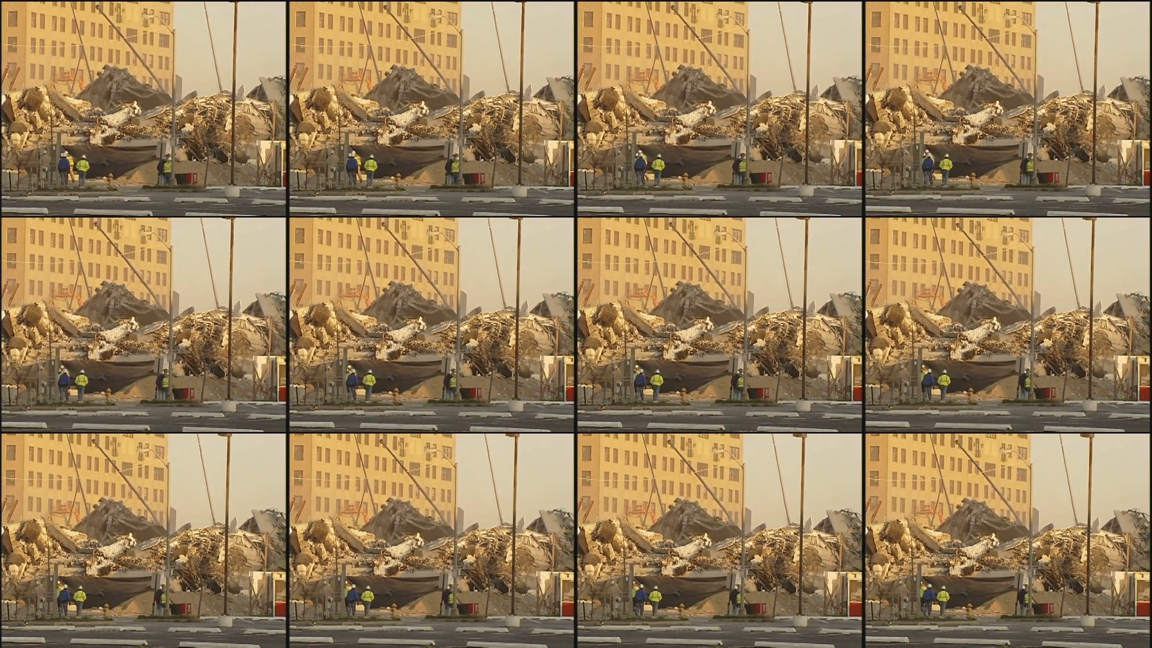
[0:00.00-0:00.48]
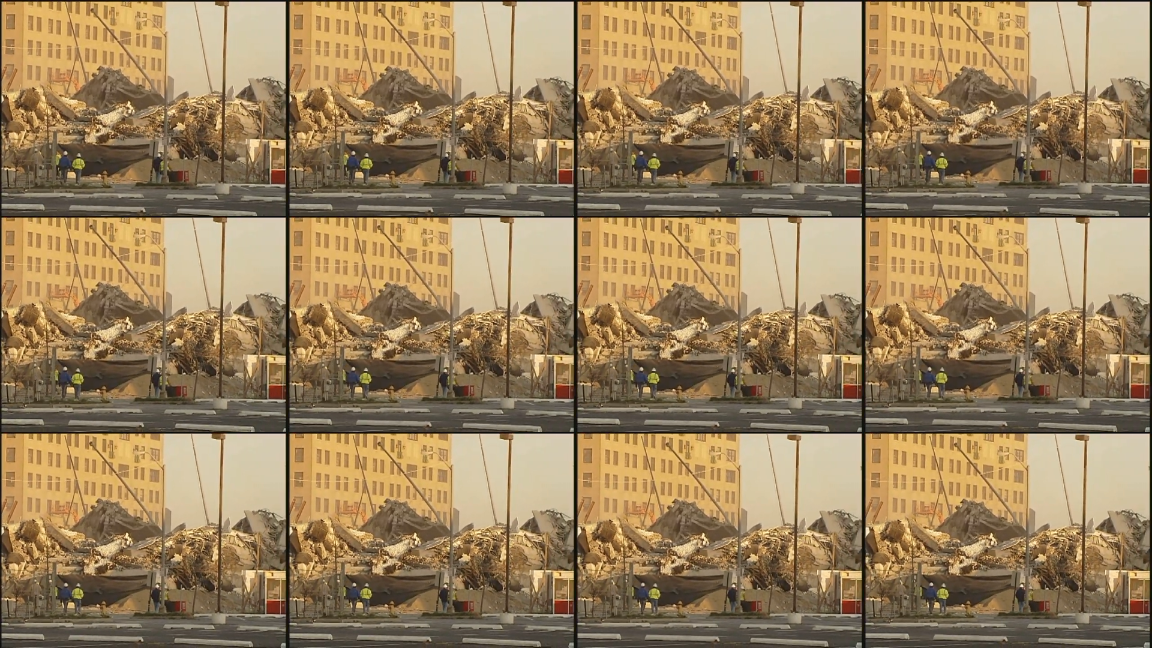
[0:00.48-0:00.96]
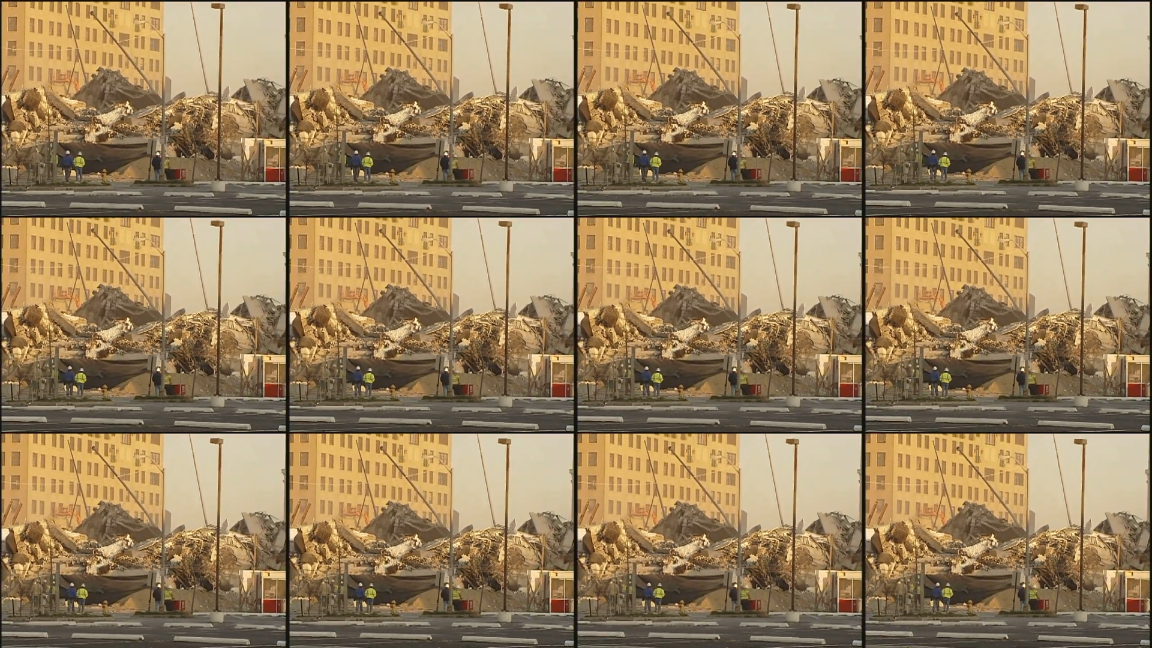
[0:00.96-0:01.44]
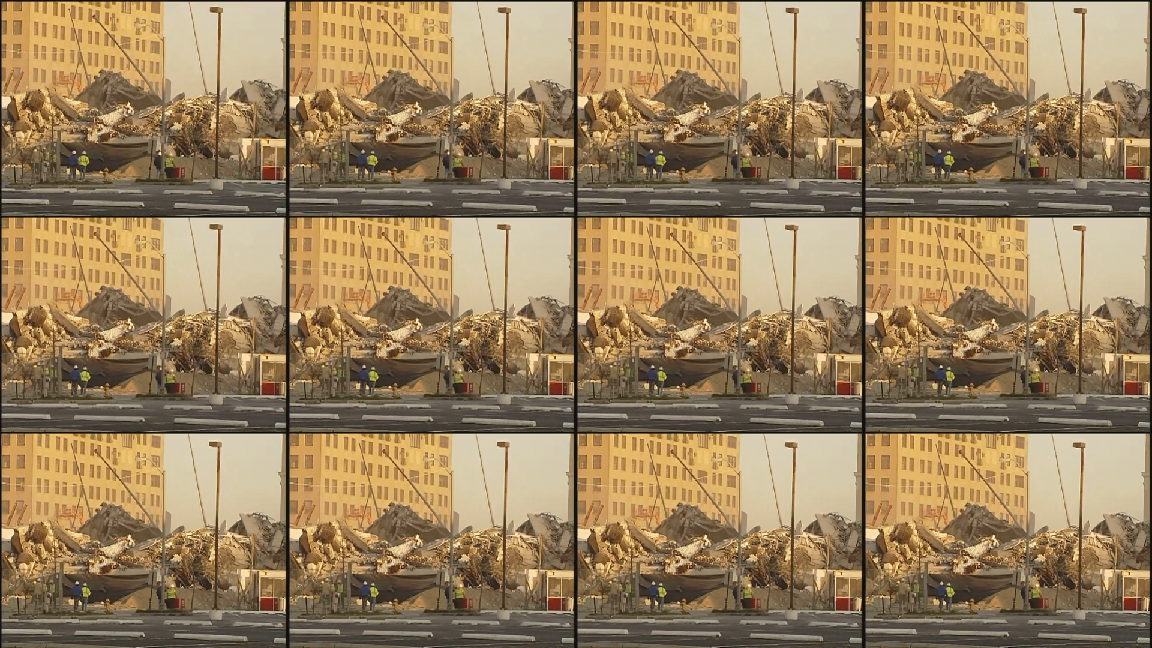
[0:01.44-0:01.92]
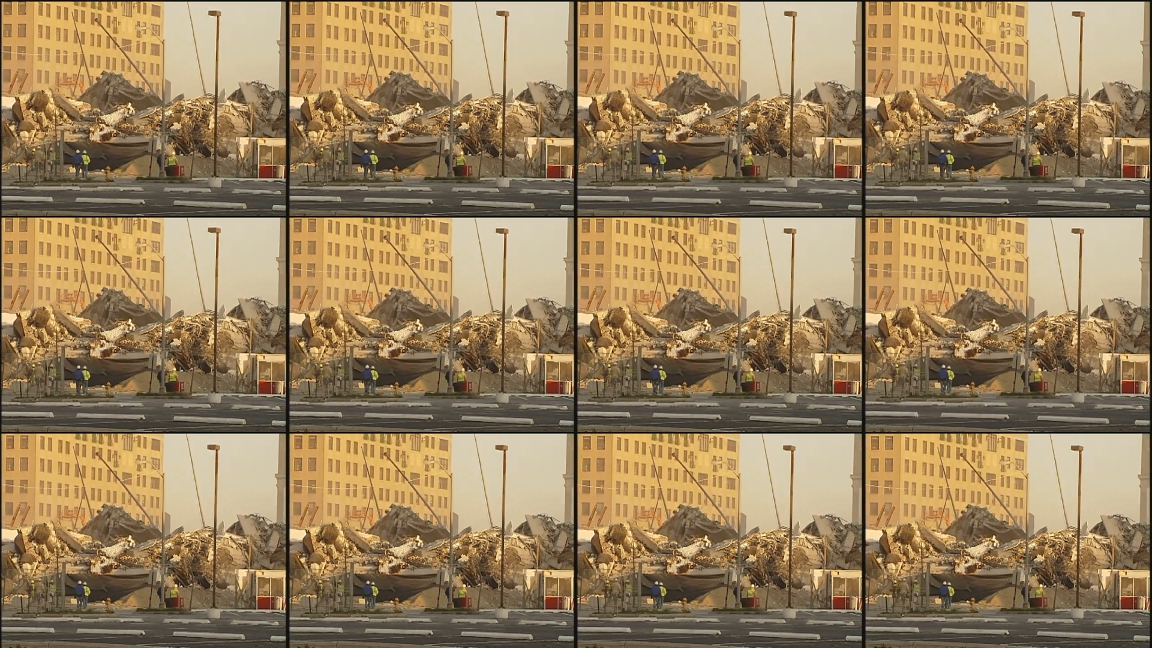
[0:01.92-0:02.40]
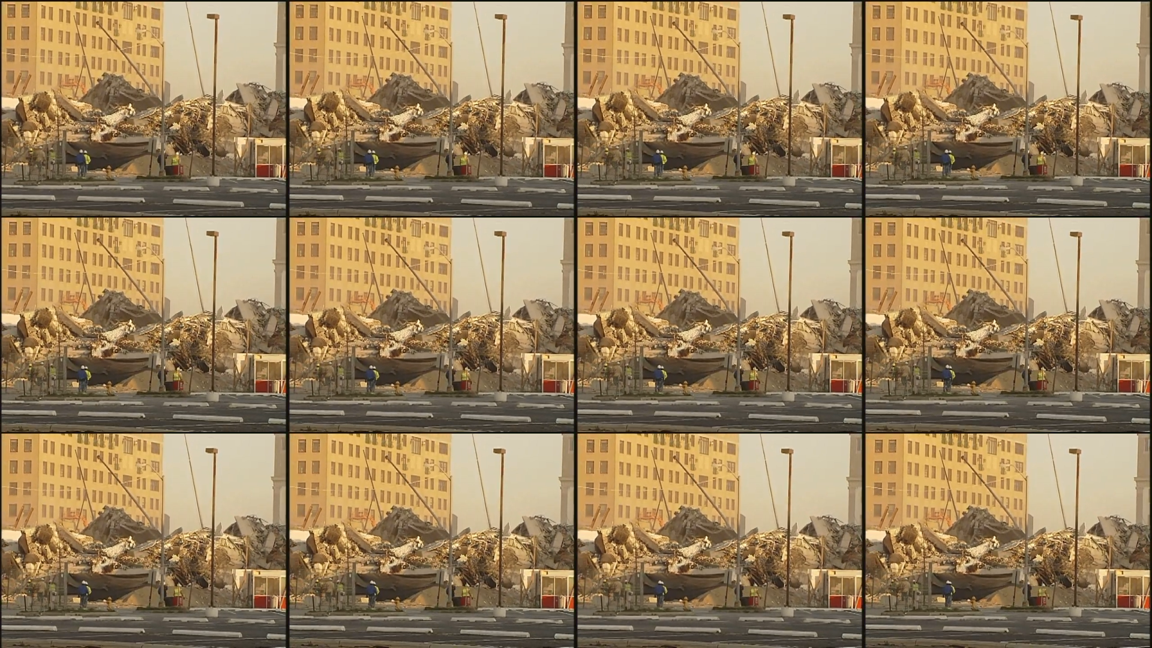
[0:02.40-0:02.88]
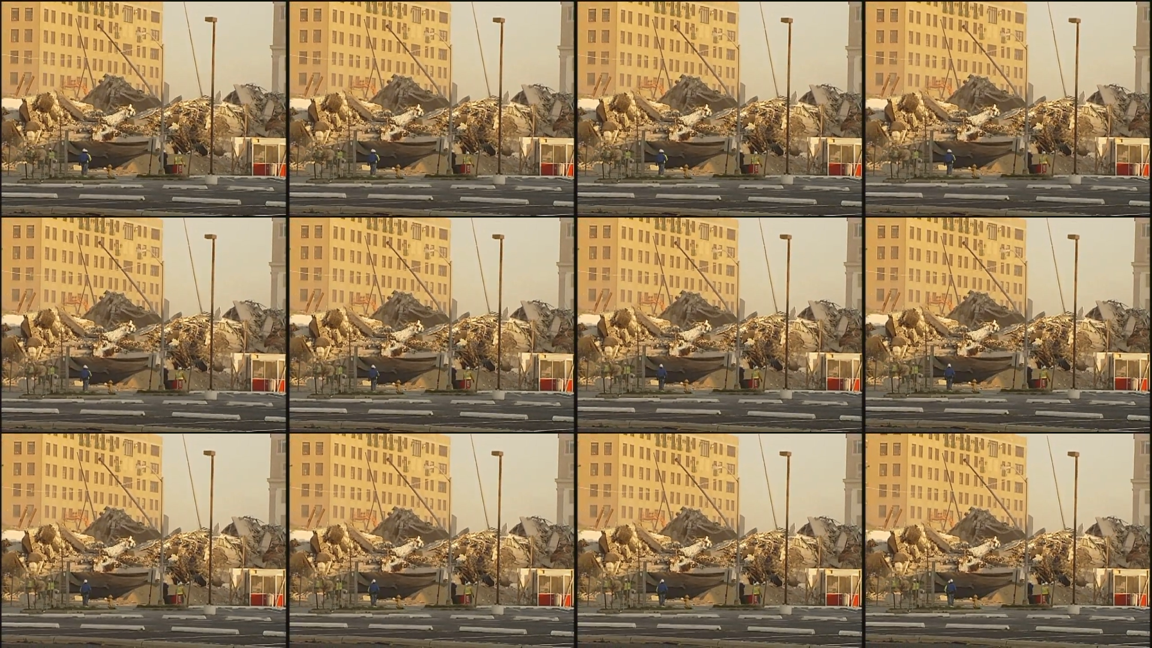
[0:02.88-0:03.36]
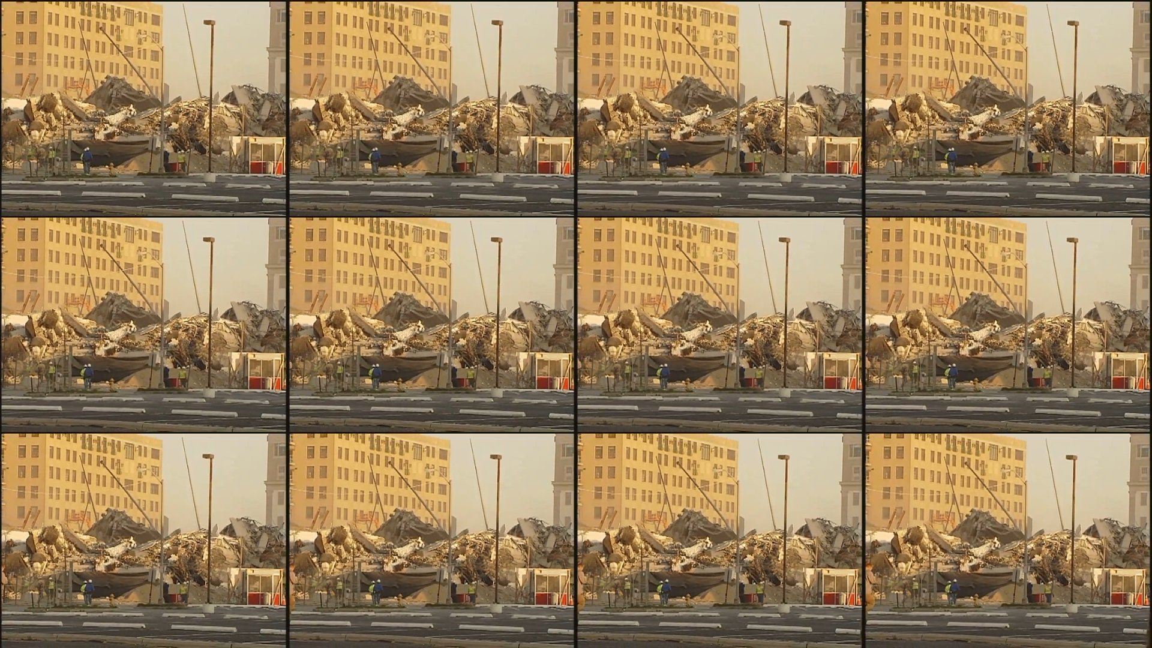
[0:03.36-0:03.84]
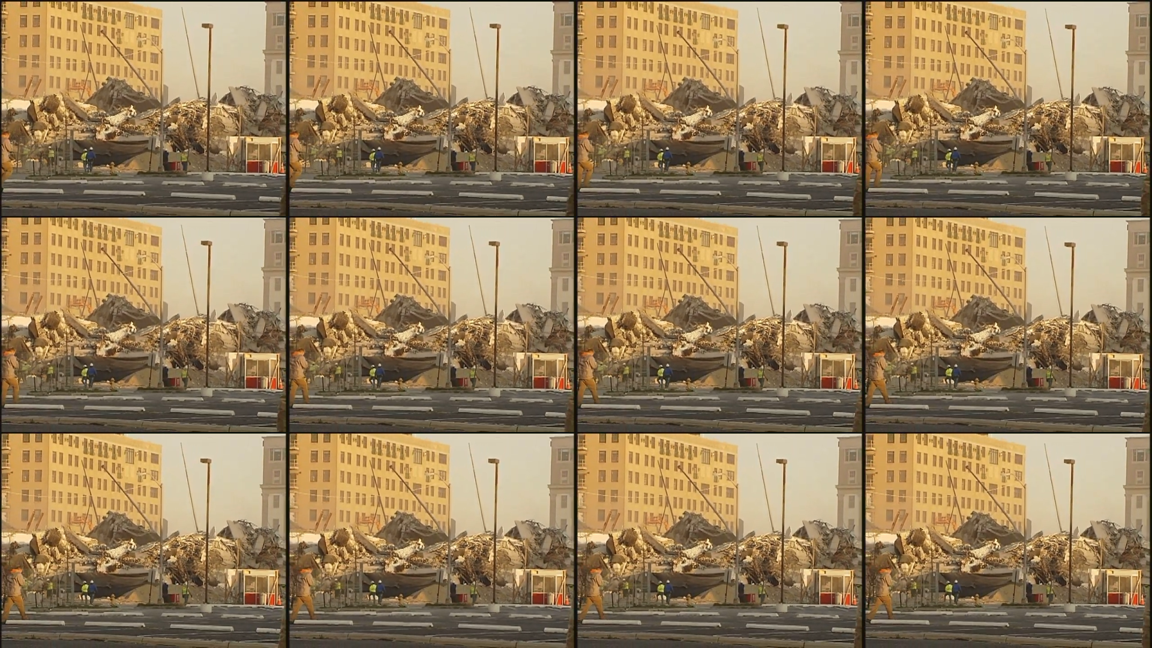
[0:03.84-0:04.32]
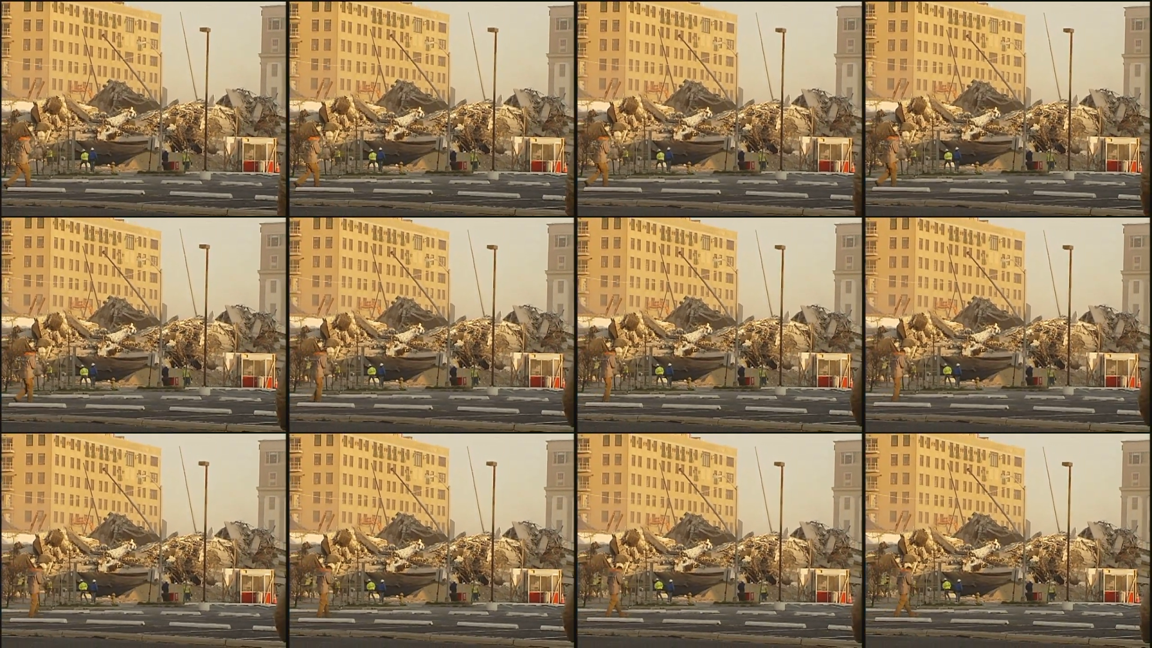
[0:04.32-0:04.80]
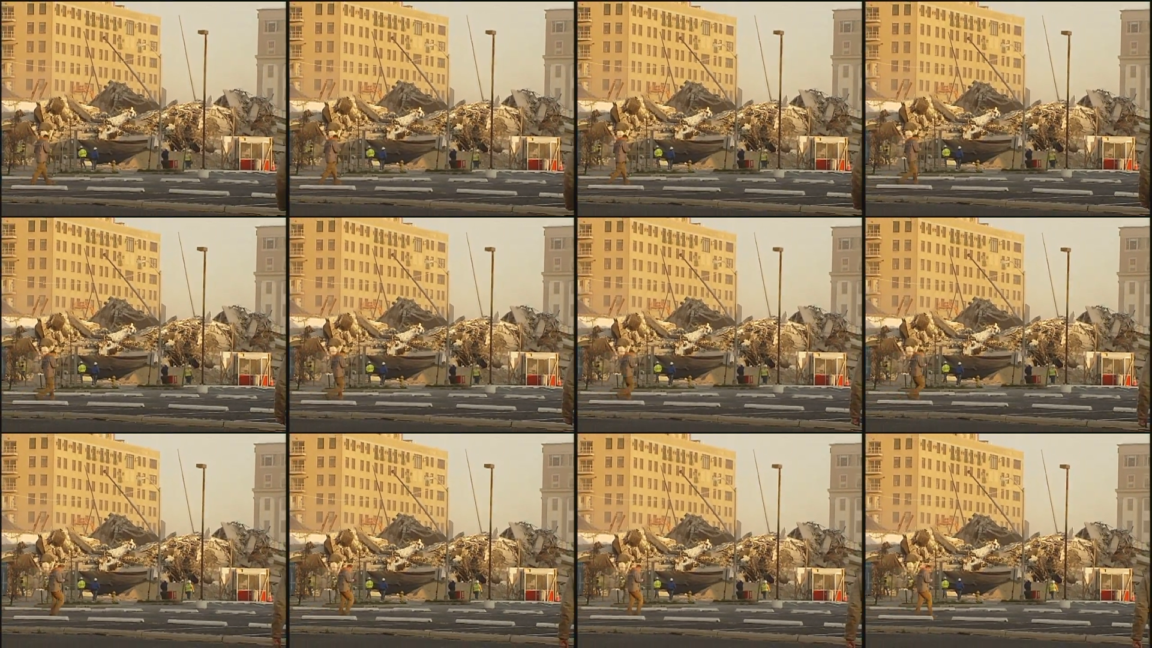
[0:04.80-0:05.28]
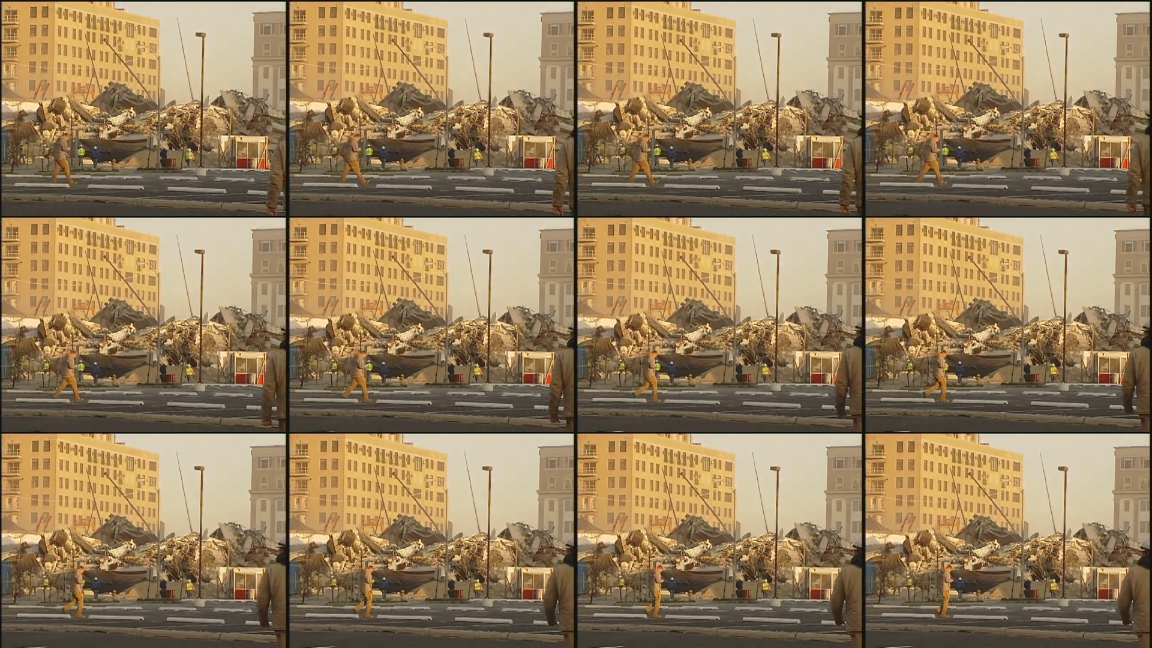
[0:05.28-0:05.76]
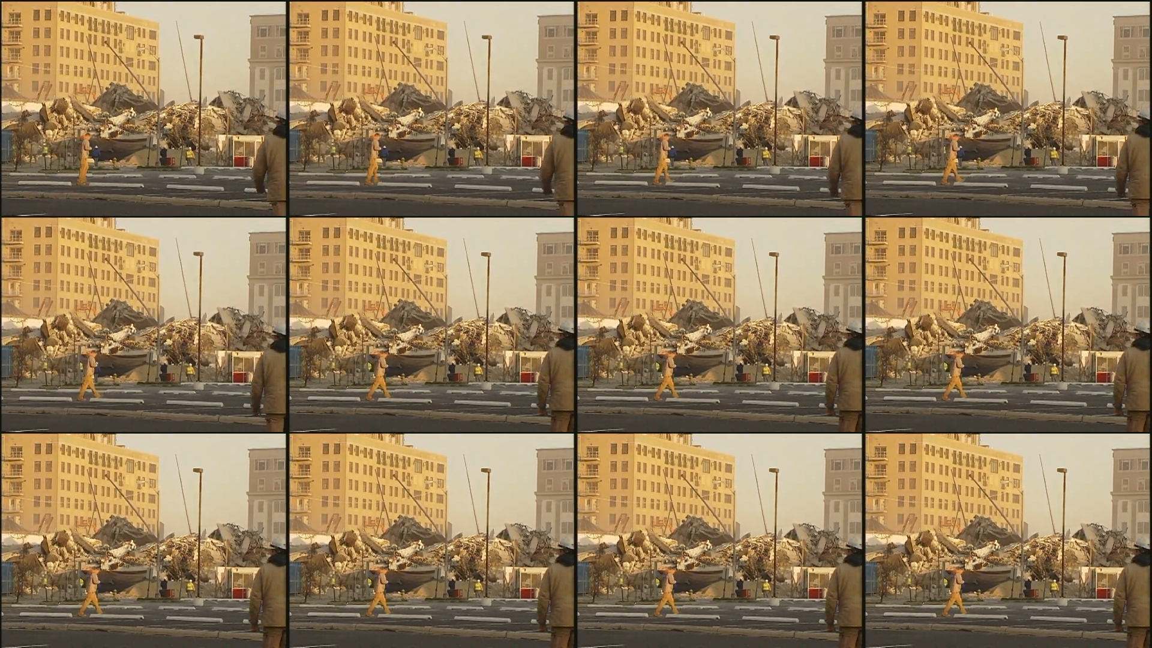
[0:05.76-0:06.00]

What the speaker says: Nobody's mouth can be seen.